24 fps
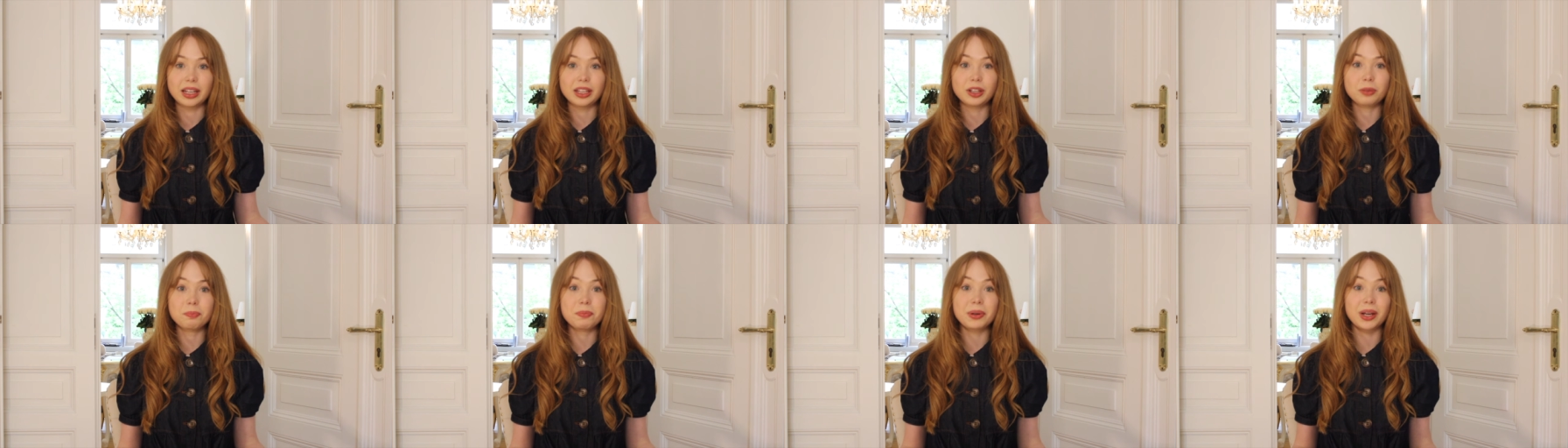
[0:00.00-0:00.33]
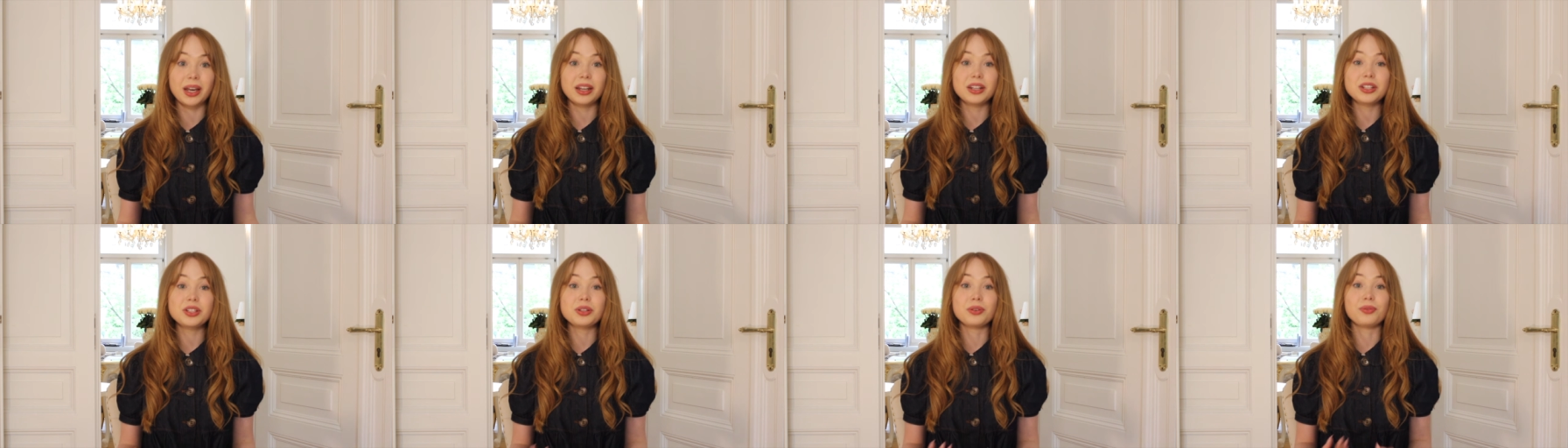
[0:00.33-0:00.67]
You
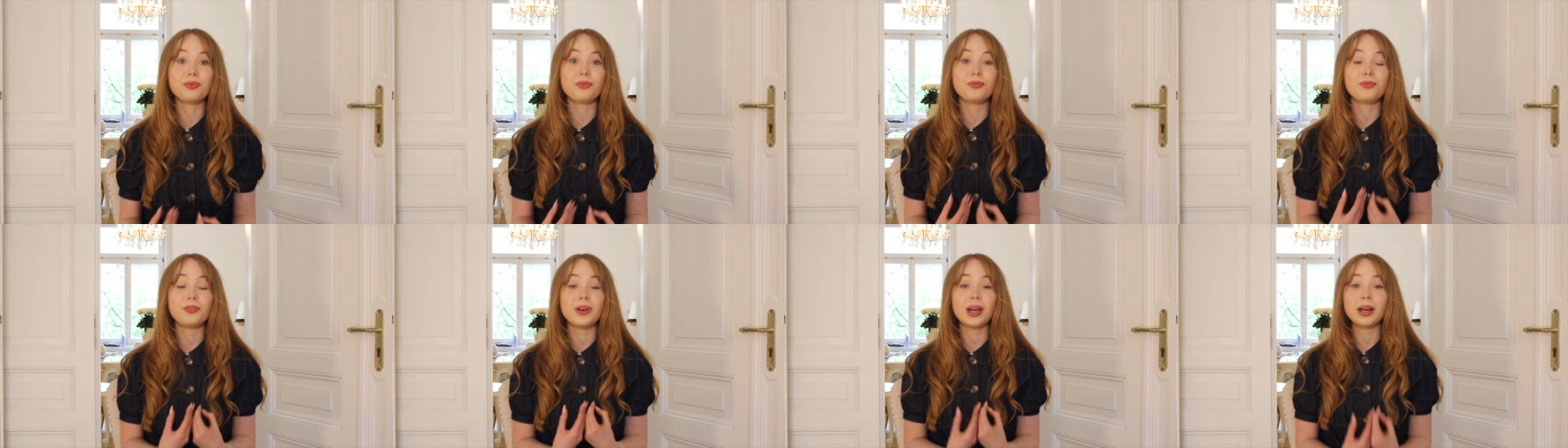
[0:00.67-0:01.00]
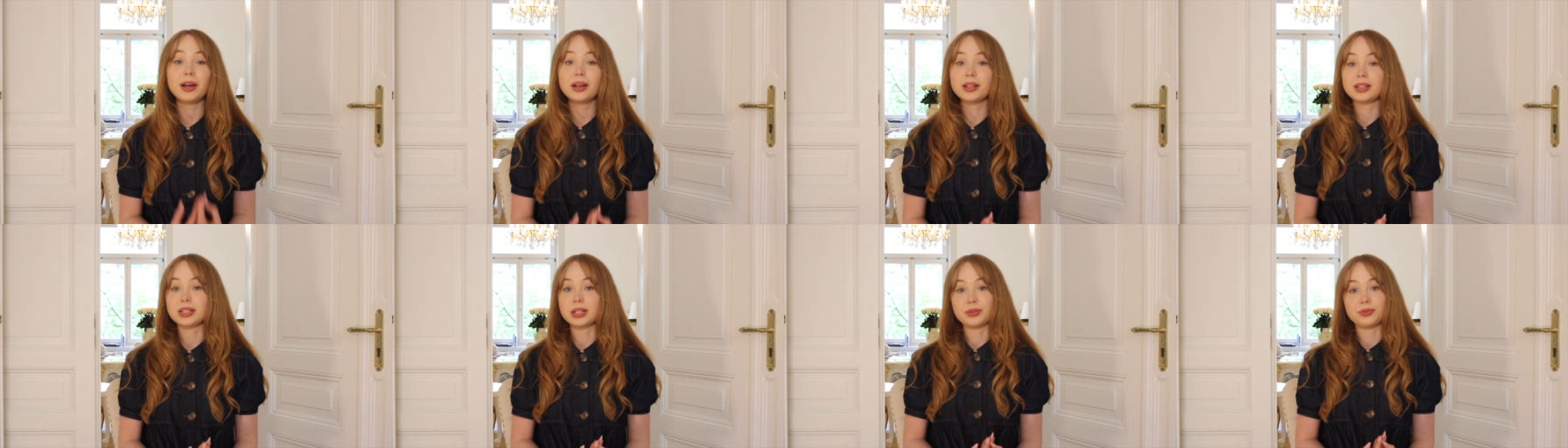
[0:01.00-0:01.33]
begin to
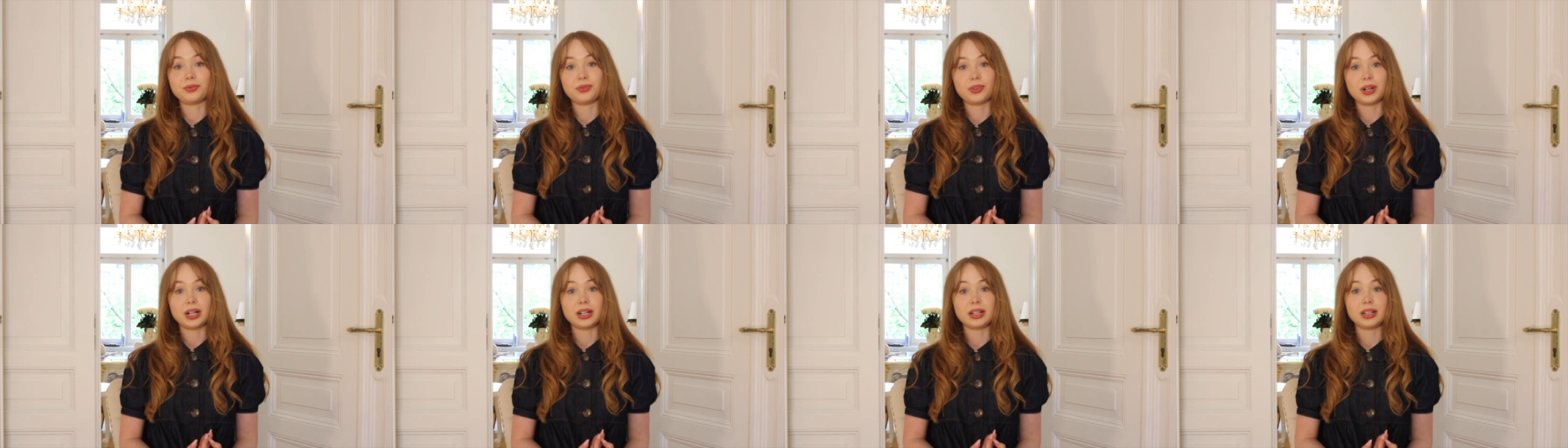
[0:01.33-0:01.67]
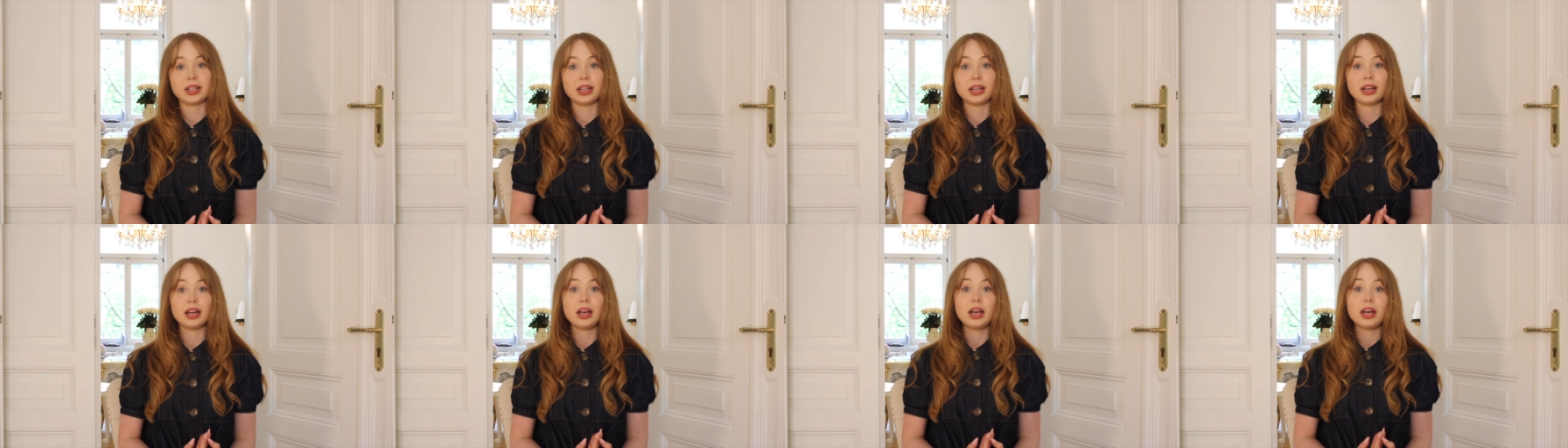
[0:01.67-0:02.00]
think
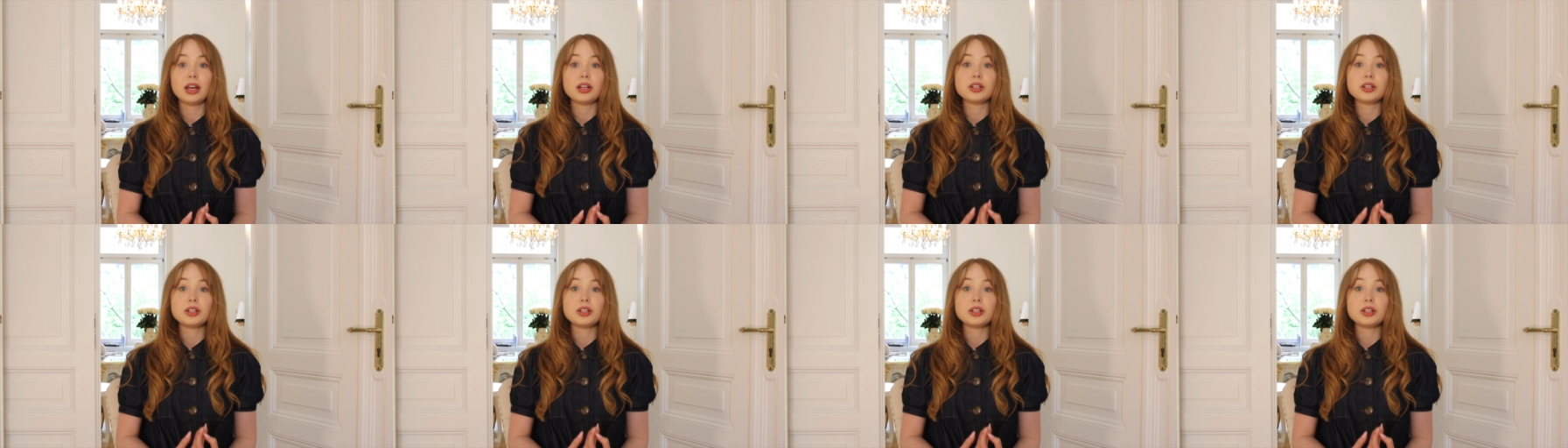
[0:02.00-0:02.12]
differently,